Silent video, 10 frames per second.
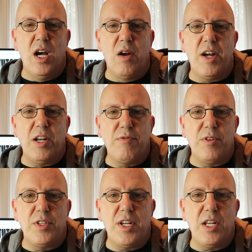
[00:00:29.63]
Alright,
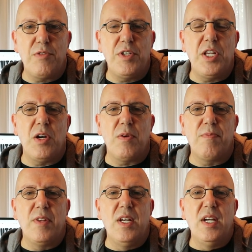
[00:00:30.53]
for today's video.
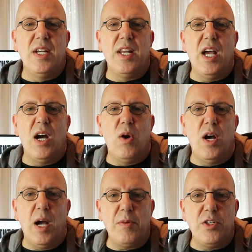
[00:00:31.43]
Now,
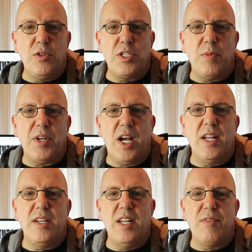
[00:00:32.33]
I'm going to do something
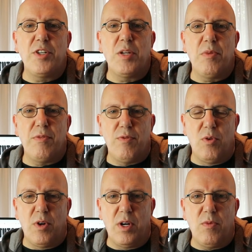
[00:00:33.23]
I've never done
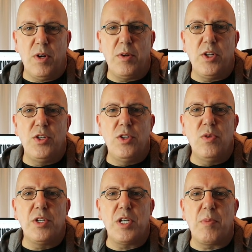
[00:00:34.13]
before. What I'm going to
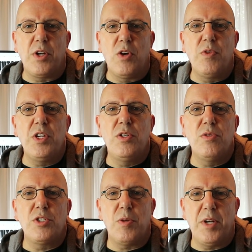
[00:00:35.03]
do is I'm going to
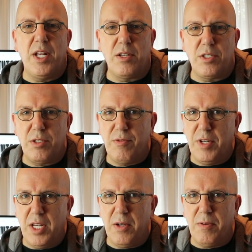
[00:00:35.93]
redo somebody else's
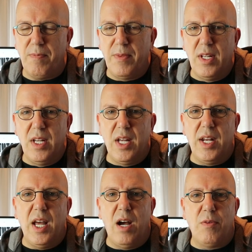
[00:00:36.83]
video.
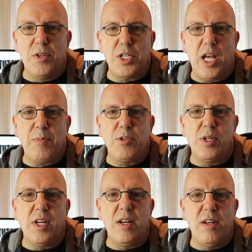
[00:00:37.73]
Now, there's
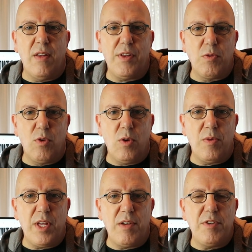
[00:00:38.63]
absolutely nothing wrong
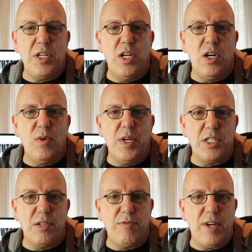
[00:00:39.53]
with that video.
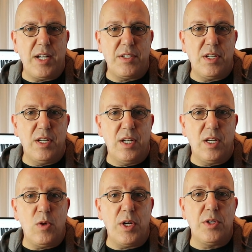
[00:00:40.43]
It's in fact
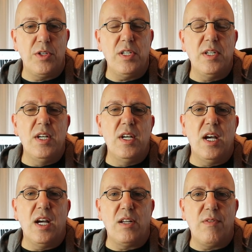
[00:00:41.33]
uh, quite good.
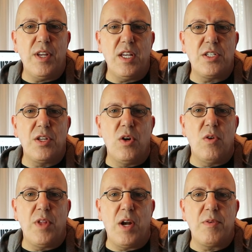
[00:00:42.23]
Uh, the thing is,
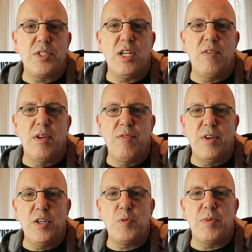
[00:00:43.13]
though, that I received a
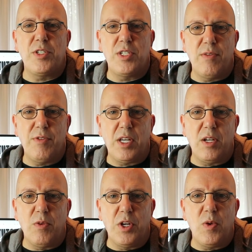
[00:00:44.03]
very specific
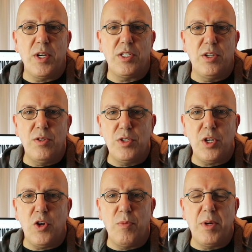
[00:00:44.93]
request to do
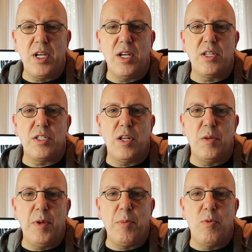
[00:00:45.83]
so because the
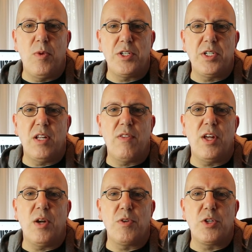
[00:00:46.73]
people watching it
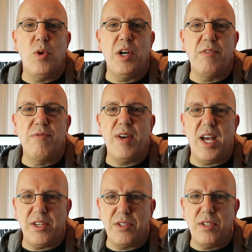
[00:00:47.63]
thought it was quite
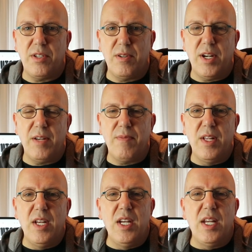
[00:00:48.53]
fast, right?
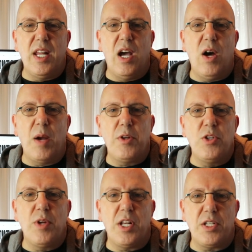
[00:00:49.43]
Now, I'm going to
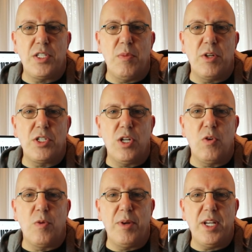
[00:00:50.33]
do it at a somewhat
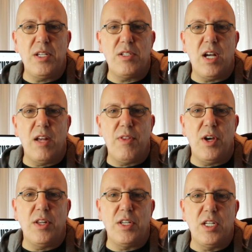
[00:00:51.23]
slower pace. I
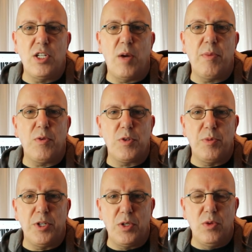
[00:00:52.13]
thought the topic was
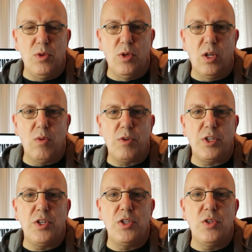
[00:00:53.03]
pretty cool. What we're
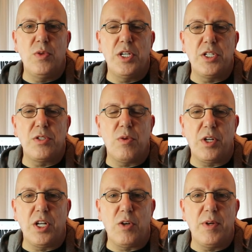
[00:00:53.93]
going to do is we're
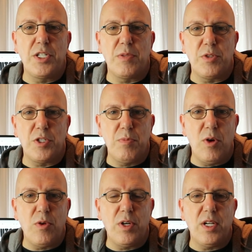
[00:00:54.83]
going to create some
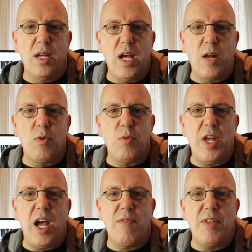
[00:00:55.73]
smoke, uh, and when we
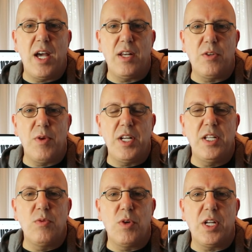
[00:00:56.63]
have that
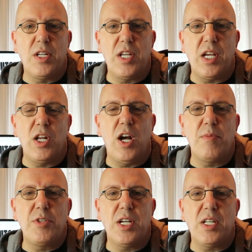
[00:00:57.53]
created, we're going to take an
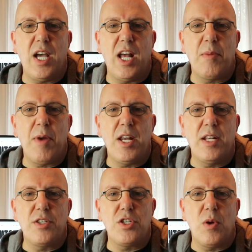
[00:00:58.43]
object, animate
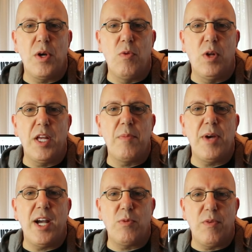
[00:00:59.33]
it, so it will
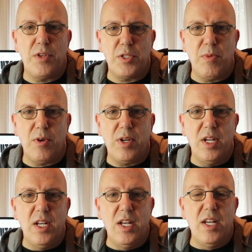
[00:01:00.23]
impact with the smoke.
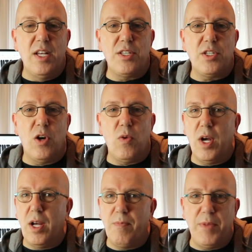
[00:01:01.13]
So
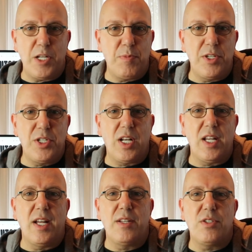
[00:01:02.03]
uh, that's
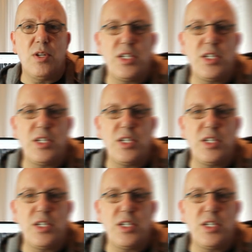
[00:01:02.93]
basically it. So